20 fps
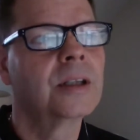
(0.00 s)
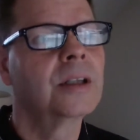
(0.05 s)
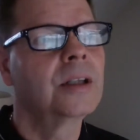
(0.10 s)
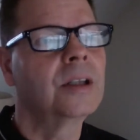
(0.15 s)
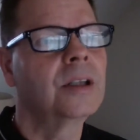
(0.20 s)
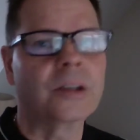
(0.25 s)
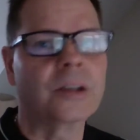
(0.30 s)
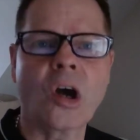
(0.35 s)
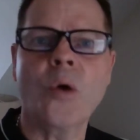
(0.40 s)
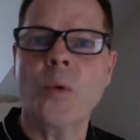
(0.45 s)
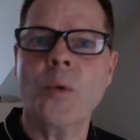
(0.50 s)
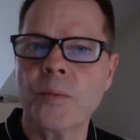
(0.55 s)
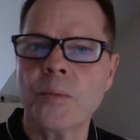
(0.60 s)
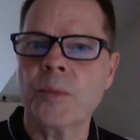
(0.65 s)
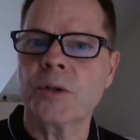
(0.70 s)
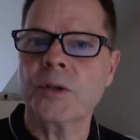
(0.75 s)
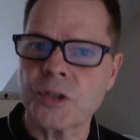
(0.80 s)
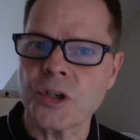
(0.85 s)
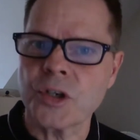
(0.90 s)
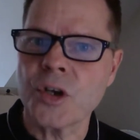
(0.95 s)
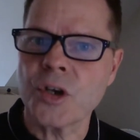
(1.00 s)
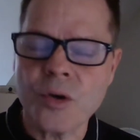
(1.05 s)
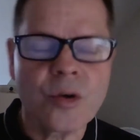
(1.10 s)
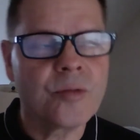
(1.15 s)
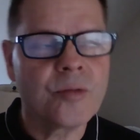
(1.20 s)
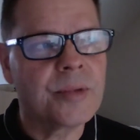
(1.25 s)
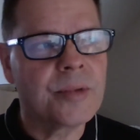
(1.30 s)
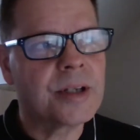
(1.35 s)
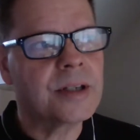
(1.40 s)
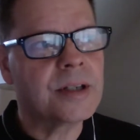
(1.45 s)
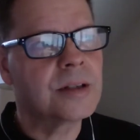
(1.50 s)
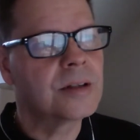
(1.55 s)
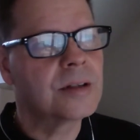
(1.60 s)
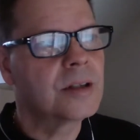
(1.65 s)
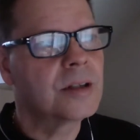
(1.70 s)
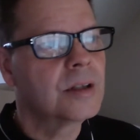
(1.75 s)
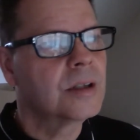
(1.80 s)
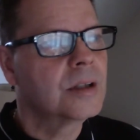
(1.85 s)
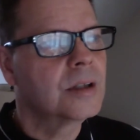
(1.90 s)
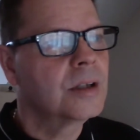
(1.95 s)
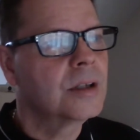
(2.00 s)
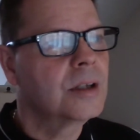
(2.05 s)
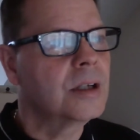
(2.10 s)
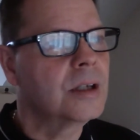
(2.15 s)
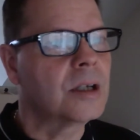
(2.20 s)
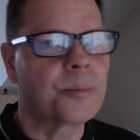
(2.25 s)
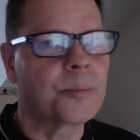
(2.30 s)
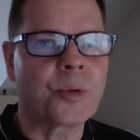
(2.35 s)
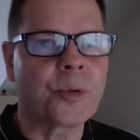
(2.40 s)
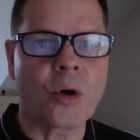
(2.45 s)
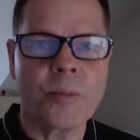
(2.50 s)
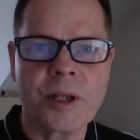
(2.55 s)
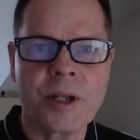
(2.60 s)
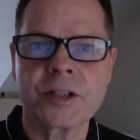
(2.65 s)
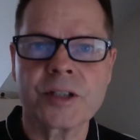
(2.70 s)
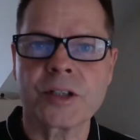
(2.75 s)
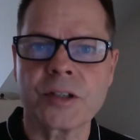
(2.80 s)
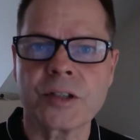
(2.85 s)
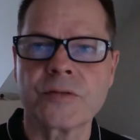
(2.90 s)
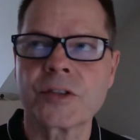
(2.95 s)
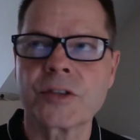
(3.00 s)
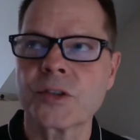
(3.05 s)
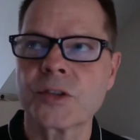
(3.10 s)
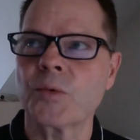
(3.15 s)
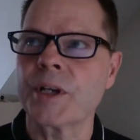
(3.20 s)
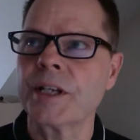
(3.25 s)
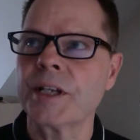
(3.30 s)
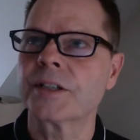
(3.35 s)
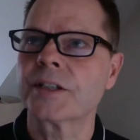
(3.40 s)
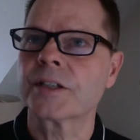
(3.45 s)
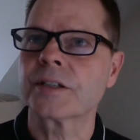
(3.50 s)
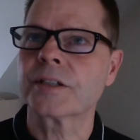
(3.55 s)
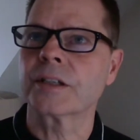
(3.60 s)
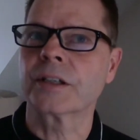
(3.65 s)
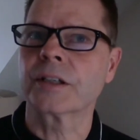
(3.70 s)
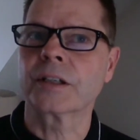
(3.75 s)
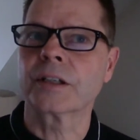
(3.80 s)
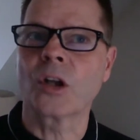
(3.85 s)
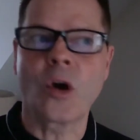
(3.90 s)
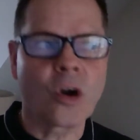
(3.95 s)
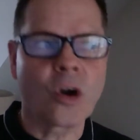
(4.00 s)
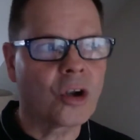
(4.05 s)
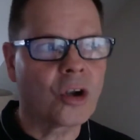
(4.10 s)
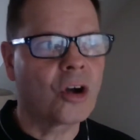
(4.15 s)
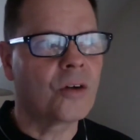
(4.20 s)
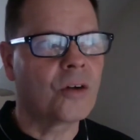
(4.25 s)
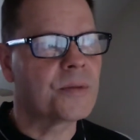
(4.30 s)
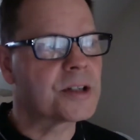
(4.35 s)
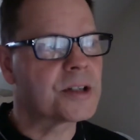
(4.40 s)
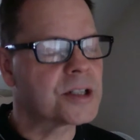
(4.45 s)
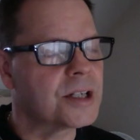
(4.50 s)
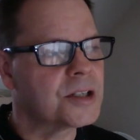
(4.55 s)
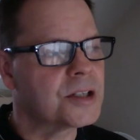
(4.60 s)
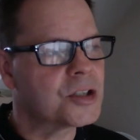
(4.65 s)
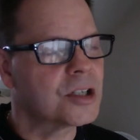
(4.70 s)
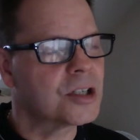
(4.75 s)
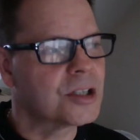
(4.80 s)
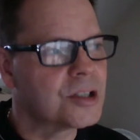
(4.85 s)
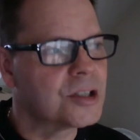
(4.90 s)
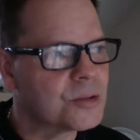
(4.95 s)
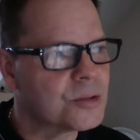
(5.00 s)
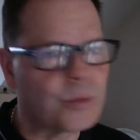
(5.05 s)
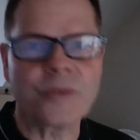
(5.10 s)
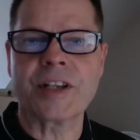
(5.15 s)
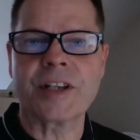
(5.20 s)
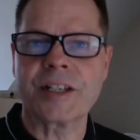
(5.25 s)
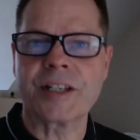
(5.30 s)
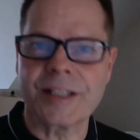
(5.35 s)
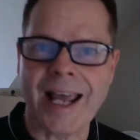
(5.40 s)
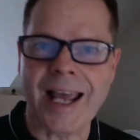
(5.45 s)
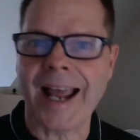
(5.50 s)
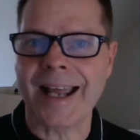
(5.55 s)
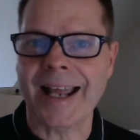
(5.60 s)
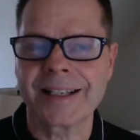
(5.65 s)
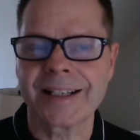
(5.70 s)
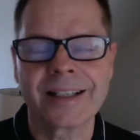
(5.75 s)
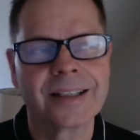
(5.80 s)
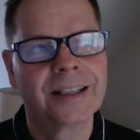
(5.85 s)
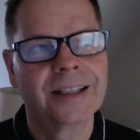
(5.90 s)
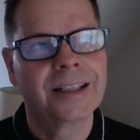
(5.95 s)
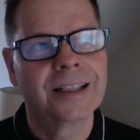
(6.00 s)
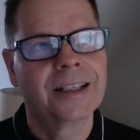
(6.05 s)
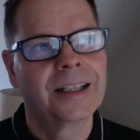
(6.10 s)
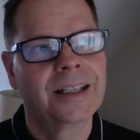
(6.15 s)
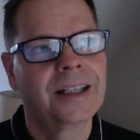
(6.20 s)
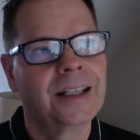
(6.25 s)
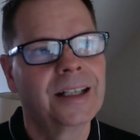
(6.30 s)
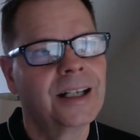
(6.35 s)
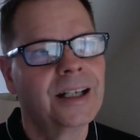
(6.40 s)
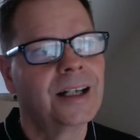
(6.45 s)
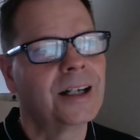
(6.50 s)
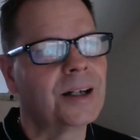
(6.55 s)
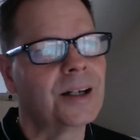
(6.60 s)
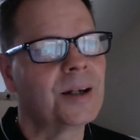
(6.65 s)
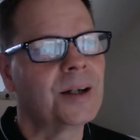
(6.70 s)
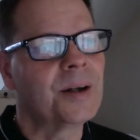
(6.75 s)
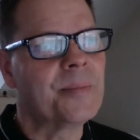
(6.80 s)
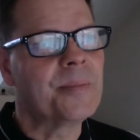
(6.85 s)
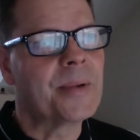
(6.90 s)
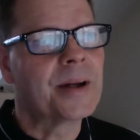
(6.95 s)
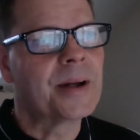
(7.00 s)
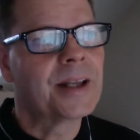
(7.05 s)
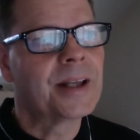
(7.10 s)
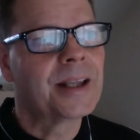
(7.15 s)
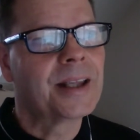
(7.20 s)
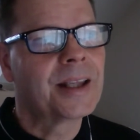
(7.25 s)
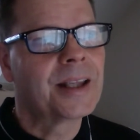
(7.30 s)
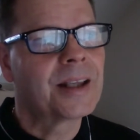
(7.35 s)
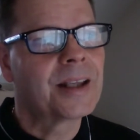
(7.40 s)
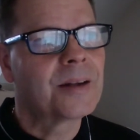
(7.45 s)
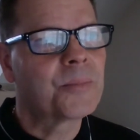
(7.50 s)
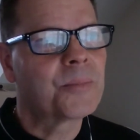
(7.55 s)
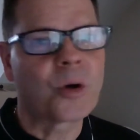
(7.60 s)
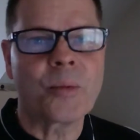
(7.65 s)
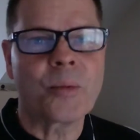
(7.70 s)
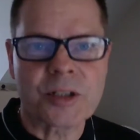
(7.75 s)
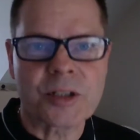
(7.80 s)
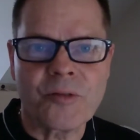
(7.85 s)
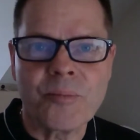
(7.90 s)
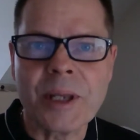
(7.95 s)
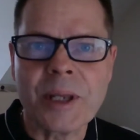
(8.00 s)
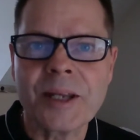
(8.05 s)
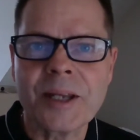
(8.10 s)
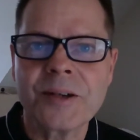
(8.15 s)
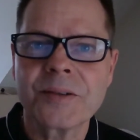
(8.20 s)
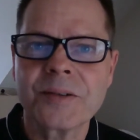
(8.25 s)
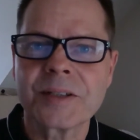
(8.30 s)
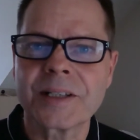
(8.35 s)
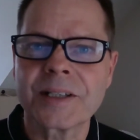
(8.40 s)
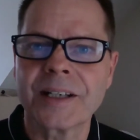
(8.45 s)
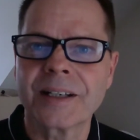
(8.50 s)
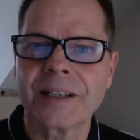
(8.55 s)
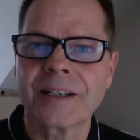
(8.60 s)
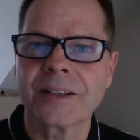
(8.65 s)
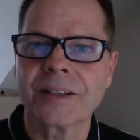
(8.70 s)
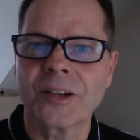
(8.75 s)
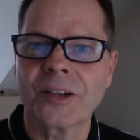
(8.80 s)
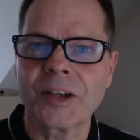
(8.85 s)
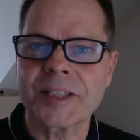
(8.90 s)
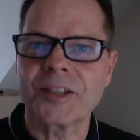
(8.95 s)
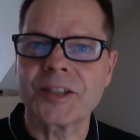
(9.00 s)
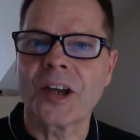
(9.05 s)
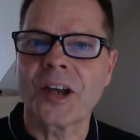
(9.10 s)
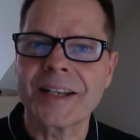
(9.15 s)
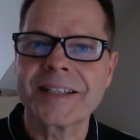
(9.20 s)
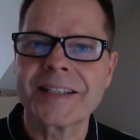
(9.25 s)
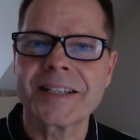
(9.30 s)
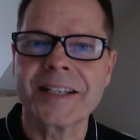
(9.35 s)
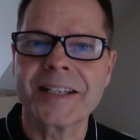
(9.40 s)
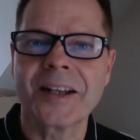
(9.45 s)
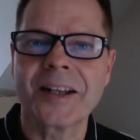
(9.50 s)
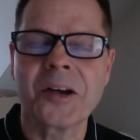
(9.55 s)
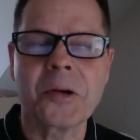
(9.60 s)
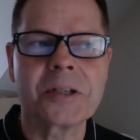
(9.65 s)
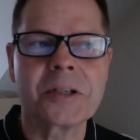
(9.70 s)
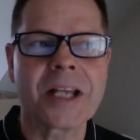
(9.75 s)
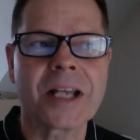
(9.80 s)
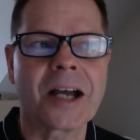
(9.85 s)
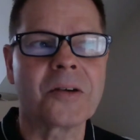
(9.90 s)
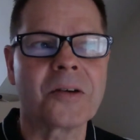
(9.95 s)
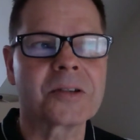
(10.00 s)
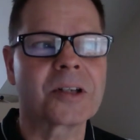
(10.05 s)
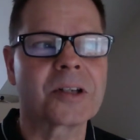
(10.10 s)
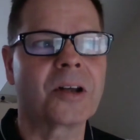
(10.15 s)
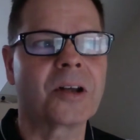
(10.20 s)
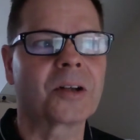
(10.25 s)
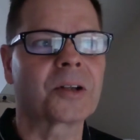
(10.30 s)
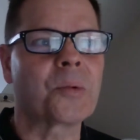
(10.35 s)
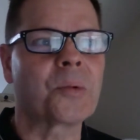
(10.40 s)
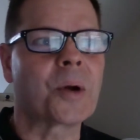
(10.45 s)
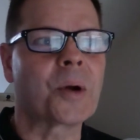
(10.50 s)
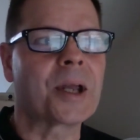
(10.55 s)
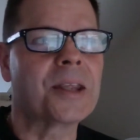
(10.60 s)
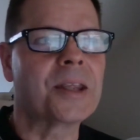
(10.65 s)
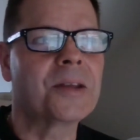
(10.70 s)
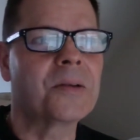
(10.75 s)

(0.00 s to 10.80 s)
No one will do it with me. A promise of sweets and long conversations with his dad. Promise of meals and nice nights in hotels along the way,